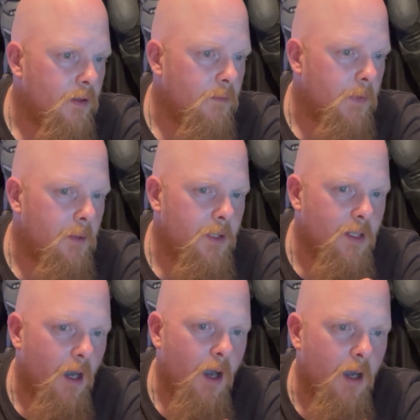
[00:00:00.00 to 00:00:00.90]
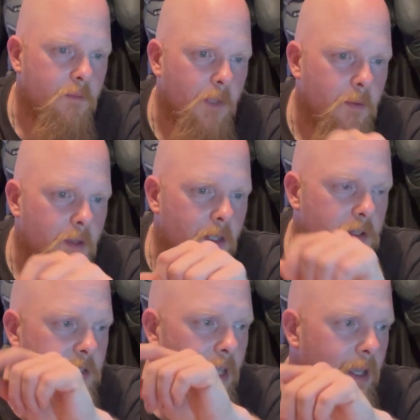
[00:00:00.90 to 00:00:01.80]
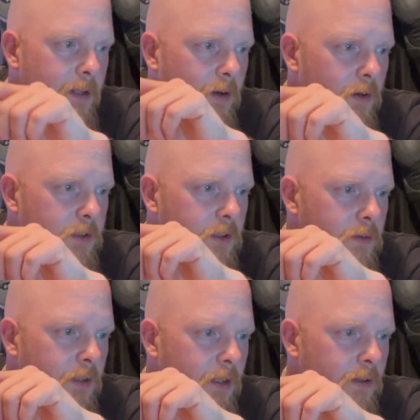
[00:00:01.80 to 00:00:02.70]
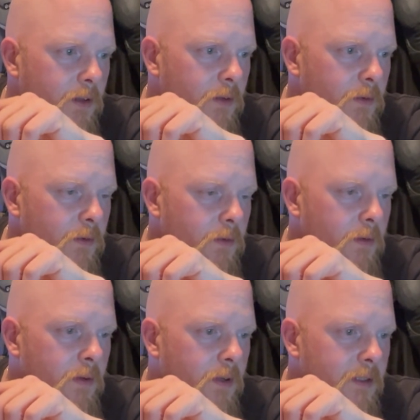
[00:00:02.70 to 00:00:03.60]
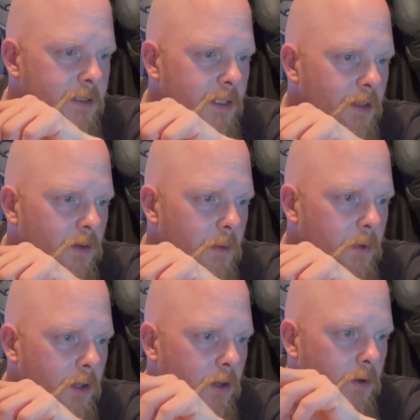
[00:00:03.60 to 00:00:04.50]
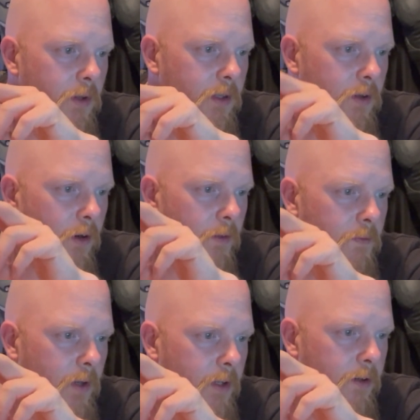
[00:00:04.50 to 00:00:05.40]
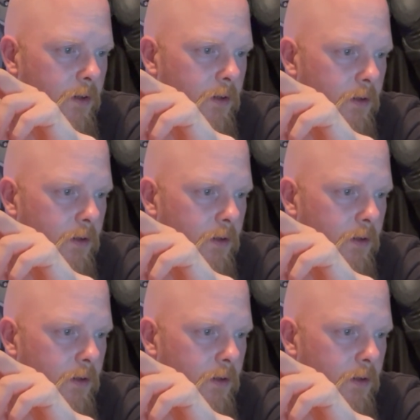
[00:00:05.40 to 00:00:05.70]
Maybe not. Maybe they just had R2D2 and C3PO and Darth Vader.